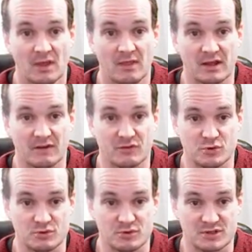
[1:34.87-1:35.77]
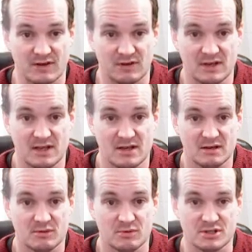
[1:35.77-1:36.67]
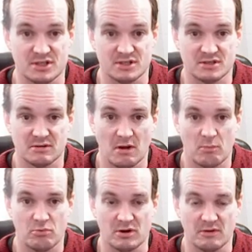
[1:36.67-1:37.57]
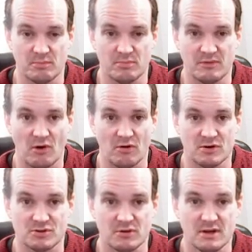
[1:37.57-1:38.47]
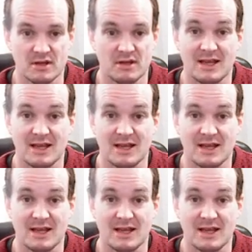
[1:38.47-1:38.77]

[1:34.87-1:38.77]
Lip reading: They go for a switch to a Scavalier, which is a bit of a horror story.